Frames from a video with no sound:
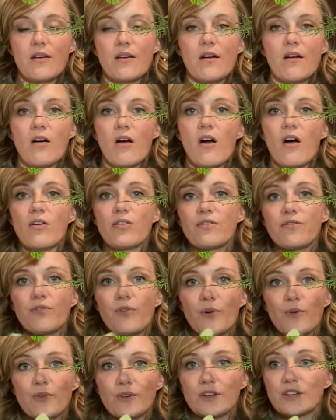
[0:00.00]
all the
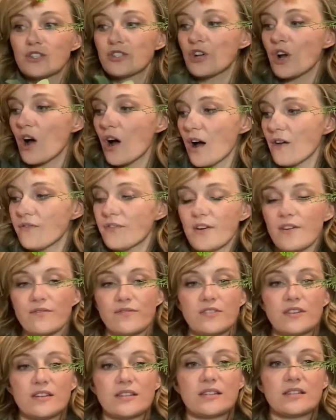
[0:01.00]
foliage off of
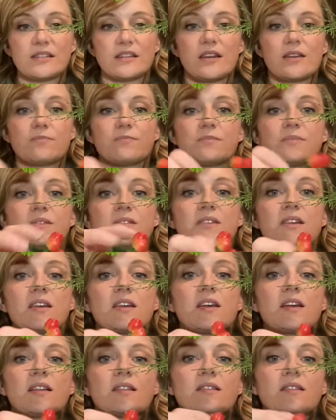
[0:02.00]
these stems.
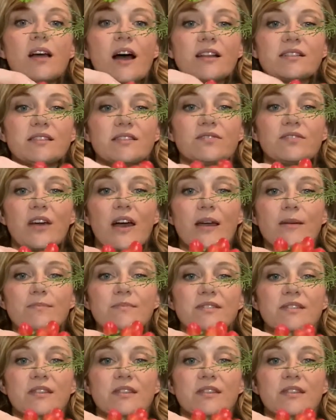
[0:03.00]
Lots of times the